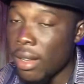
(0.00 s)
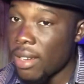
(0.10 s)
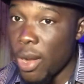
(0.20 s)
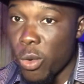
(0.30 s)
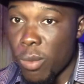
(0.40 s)

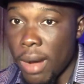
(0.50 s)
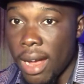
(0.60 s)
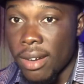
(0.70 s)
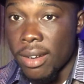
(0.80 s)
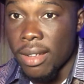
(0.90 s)
that
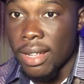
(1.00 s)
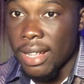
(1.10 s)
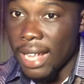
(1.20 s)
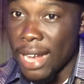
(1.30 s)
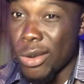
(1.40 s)
woman
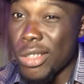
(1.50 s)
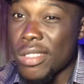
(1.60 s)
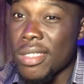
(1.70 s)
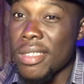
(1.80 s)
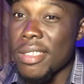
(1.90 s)
cannot
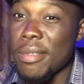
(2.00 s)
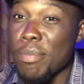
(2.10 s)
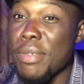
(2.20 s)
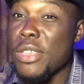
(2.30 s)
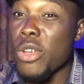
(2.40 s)

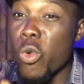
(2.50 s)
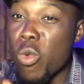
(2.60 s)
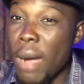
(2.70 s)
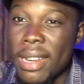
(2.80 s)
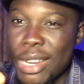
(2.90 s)
be your
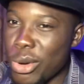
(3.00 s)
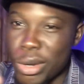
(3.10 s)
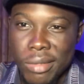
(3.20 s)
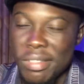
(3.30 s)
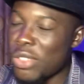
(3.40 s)
woman
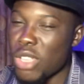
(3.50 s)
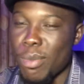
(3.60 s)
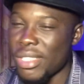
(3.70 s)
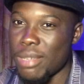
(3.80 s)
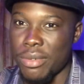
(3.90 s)
alone. It's not
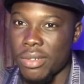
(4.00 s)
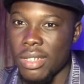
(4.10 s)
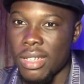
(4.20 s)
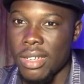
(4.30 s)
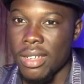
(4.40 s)
possible.
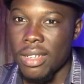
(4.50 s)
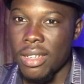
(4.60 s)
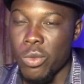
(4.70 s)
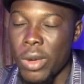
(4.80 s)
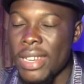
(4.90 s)

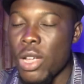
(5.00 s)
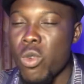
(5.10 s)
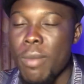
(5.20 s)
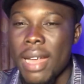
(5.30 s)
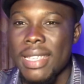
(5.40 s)
When a
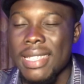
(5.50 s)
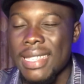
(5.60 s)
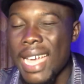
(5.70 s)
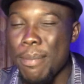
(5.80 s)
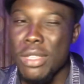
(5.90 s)
woman is in
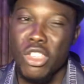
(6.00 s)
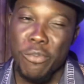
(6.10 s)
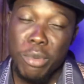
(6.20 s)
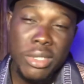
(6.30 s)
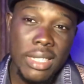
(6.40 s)
the habit
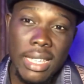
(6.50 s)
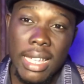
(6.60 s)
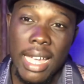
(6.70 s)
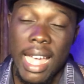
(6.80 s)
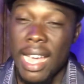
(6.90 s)
of posting
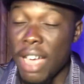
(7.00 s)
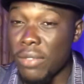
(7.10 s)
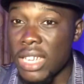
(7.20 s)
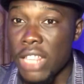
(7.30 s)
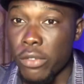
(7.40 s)
her
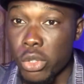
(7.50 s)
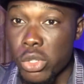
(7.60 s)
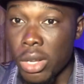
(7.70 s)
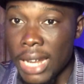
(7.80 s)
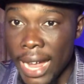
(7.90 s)
half-naked
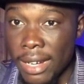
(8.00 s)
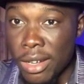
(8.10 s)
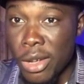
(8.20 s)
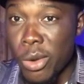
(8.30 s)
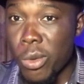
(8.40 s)
photos online,
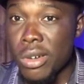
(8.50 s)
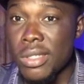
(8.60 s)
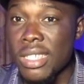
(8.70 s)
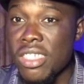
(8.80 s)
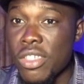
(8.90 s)
what do you
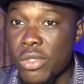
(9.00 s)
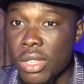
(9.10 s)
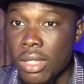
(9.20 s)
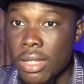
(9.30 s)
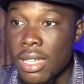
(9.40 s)
think she's
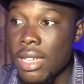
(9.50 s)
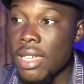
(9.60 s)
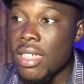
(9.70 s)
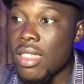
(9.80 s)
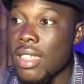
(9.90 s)
doing?
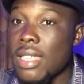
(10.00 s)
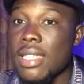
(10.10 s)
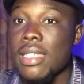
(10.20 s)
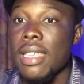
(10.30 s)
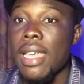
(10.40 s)

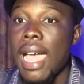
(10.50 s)
She's